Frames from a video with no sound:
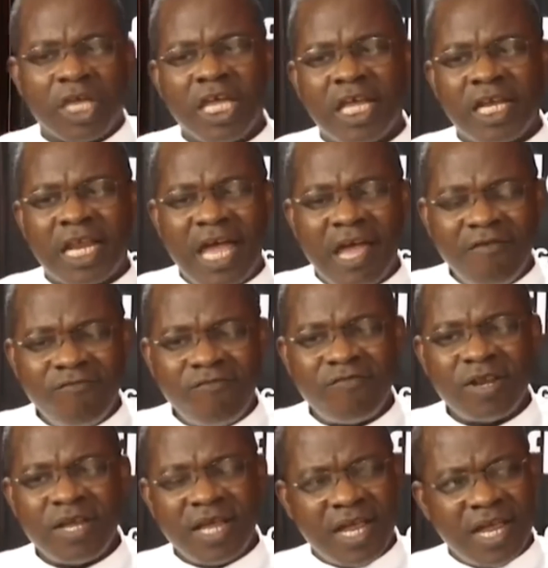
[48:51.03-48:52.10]
in
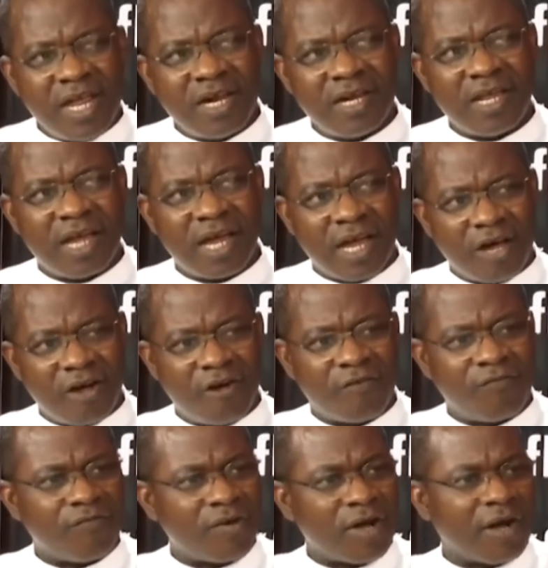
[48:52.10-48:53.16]
every area
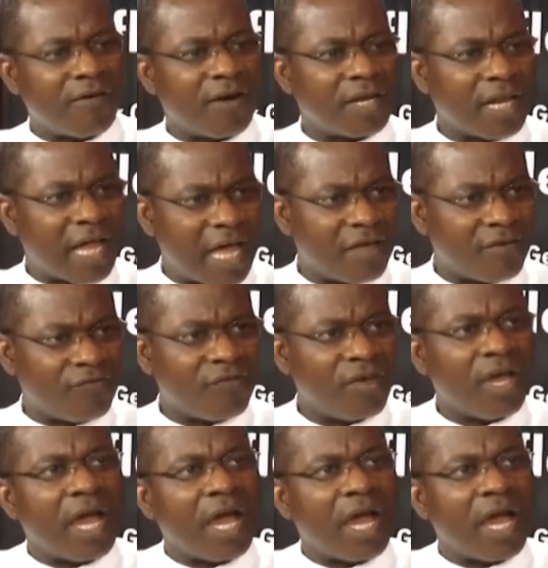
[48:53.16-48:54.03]
of our life